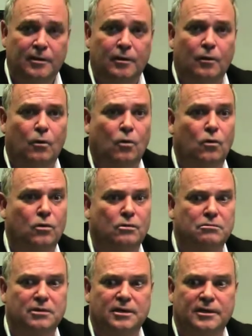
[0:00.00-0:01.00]

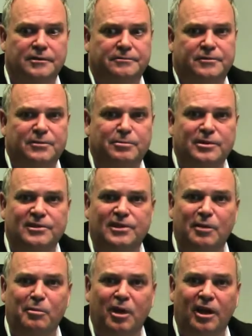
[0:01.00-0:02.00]
or simply
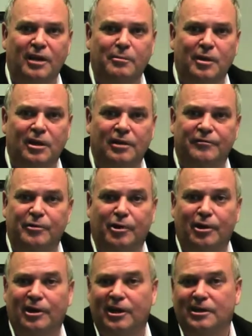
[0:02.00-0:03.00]
send me an email if you're
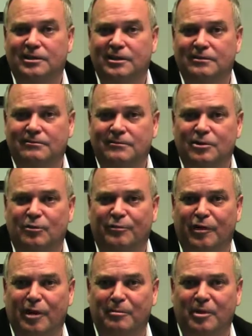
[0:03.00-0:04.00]
on LinkedIn. You'll
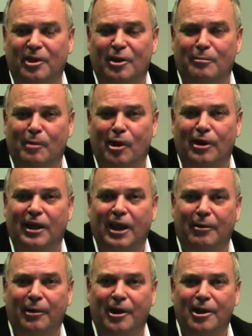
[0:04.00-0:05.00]
find me there, Marc
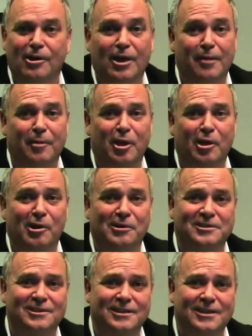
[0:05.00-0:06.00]
Carriere,
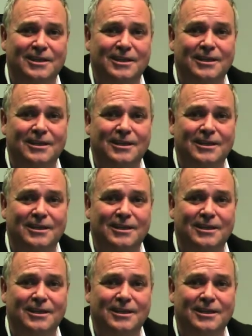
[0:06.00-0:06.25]
MarcCarriere.